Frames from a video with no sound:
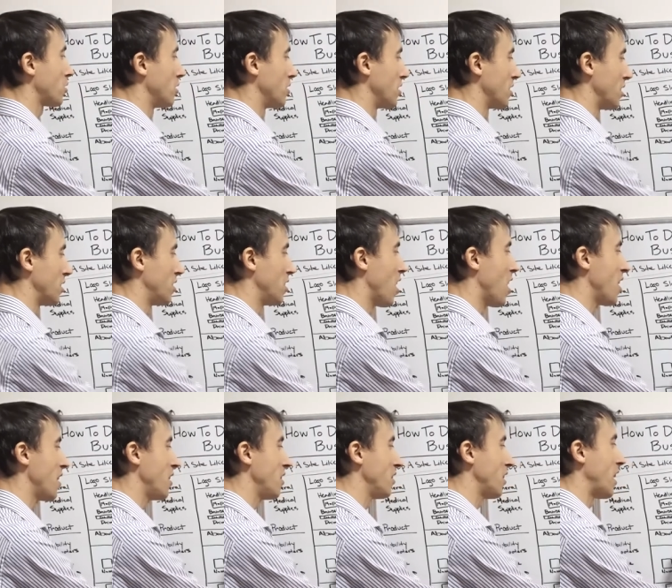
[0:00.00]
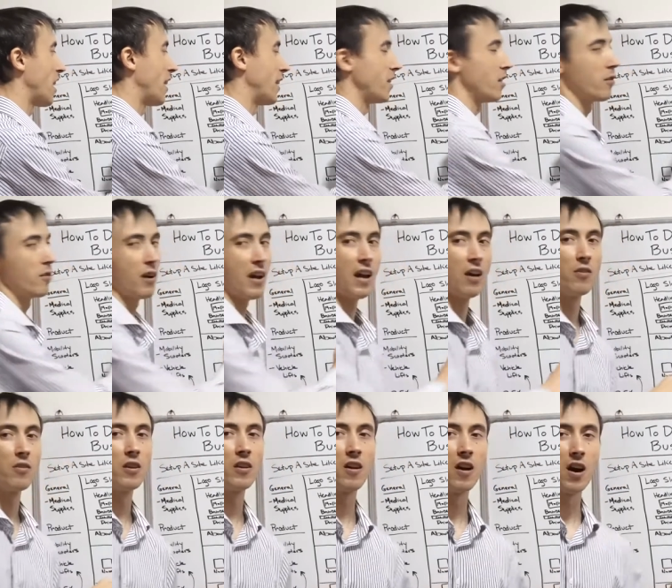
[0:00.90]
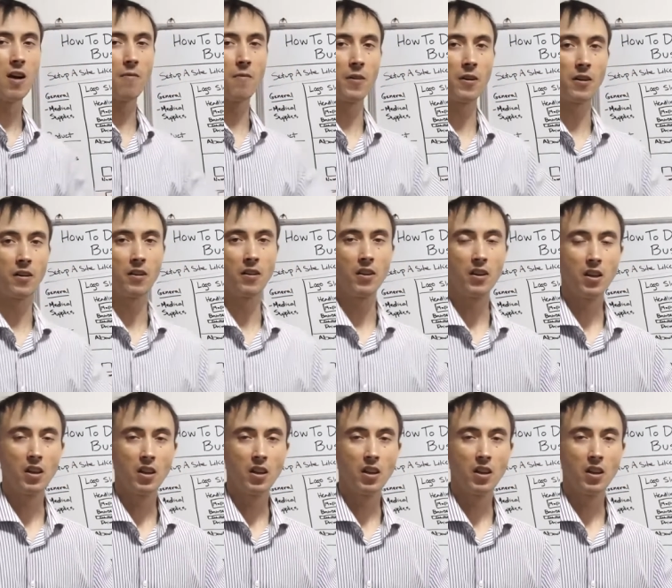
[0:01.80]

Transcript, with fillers: So it's a dotted line around the offer,